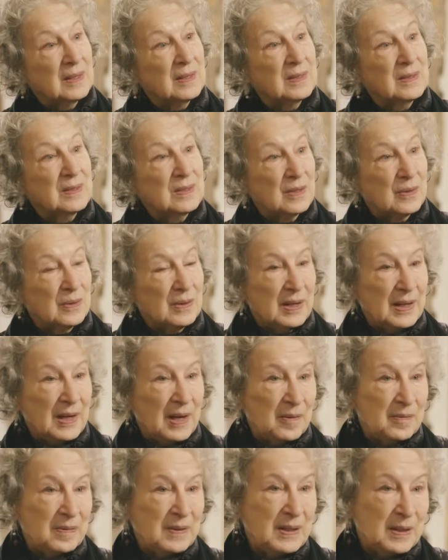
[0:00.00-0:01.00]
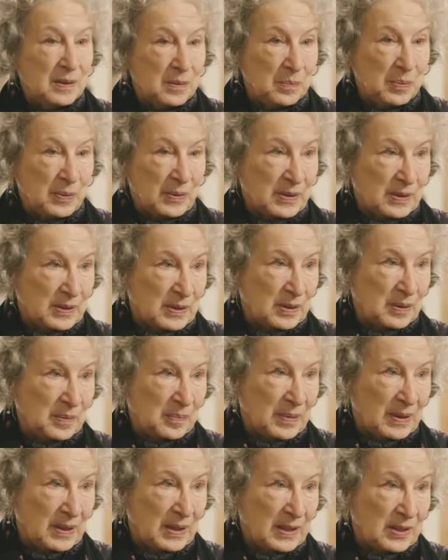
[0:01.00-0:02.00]
So I have input,
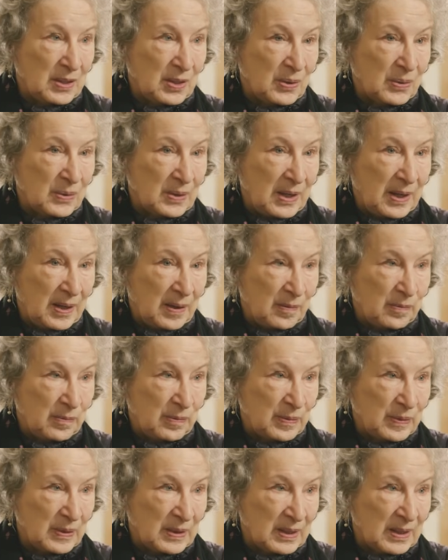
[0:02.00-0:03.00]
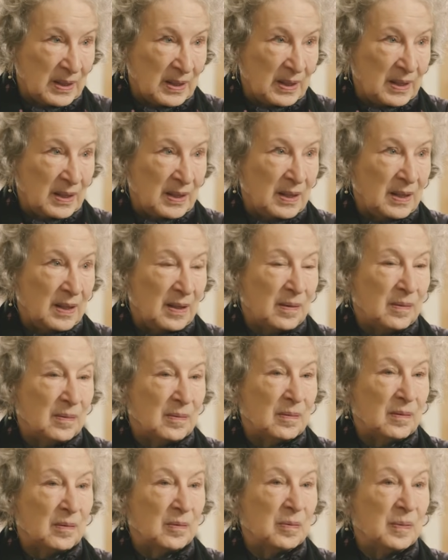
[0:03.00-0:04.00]
but I don't have
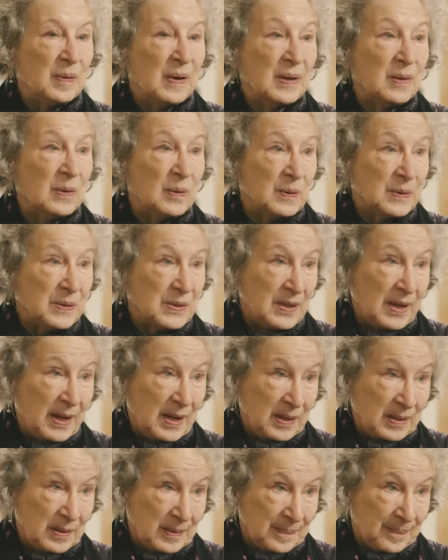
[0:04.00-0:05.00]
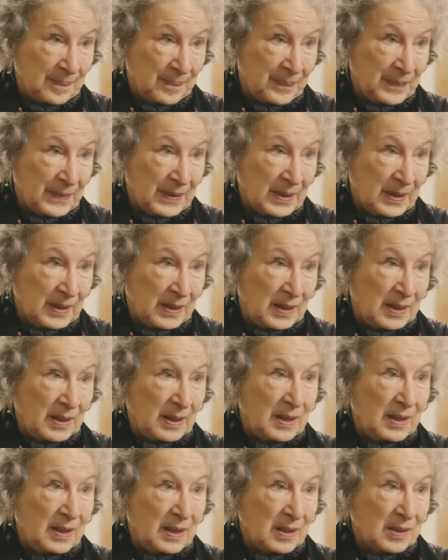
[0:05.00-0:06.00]
final say.
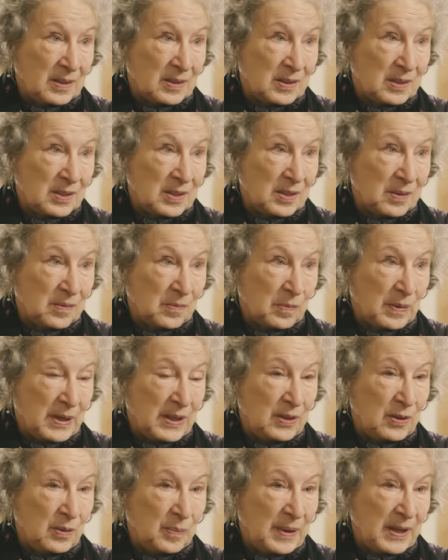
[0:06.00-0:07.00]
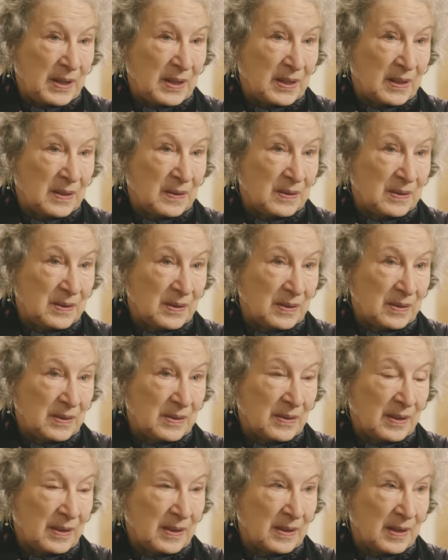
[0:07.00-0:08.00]
And when you're making a
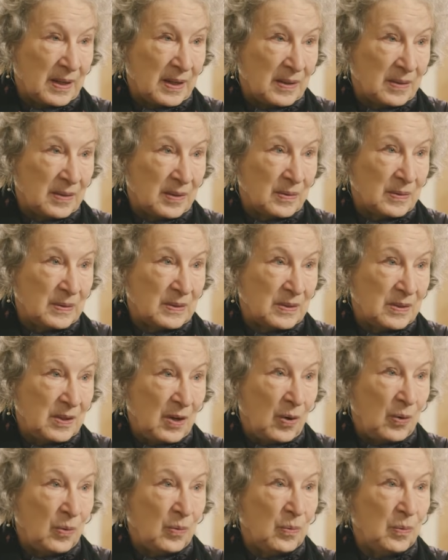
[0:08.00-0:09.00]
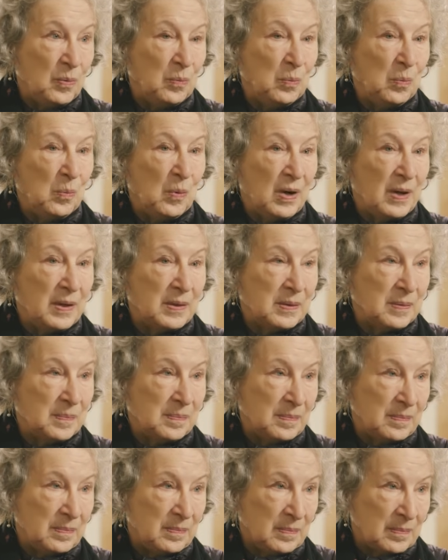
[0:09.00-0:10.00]
series like that, there is no
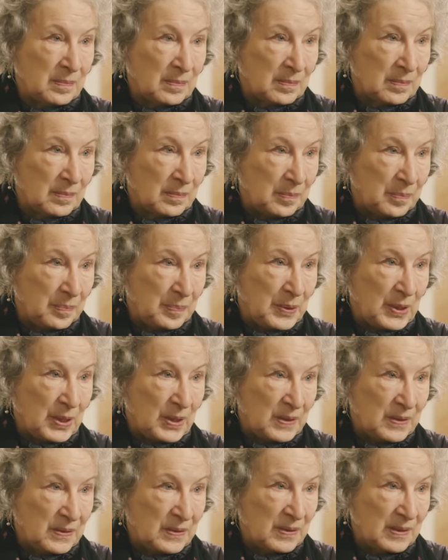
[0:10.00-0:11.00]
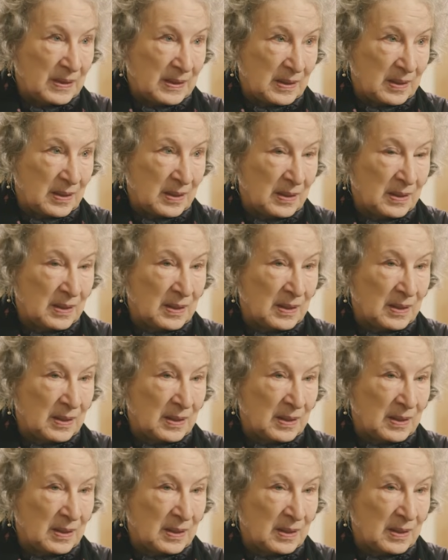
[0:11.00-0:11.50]
one person.